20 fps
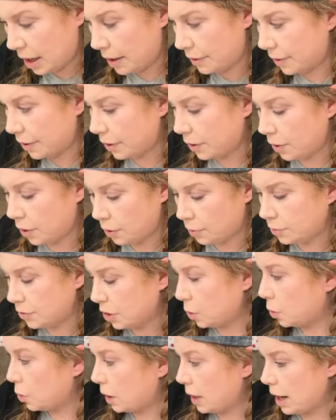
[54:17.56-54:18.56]
other home
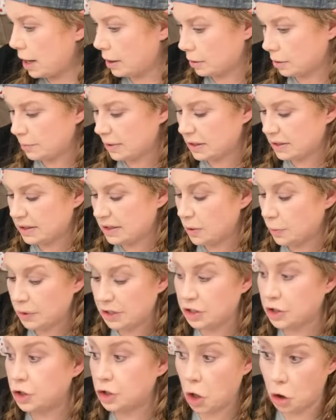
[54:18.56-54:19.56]
decor elements that
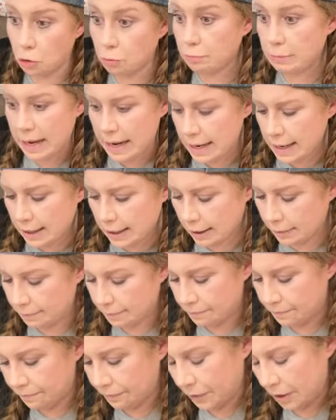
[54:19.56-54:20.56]
we don't make,
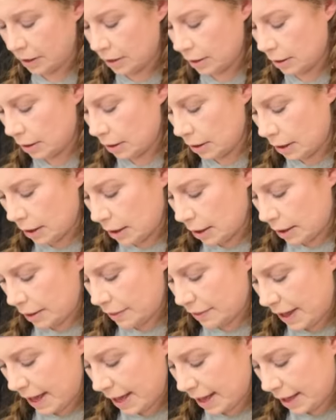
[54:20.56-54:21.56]

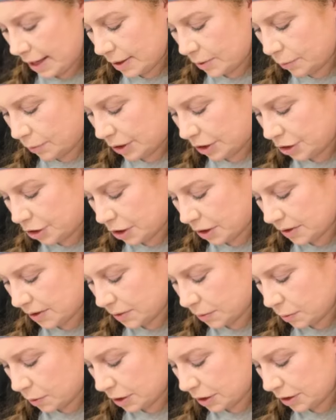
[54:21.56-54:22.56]
that we
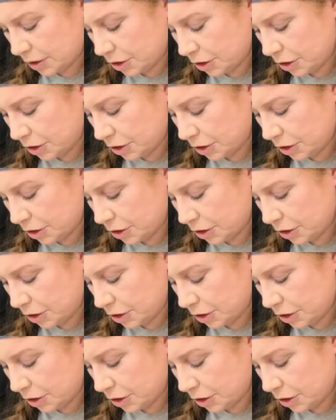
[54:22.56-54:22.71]
just want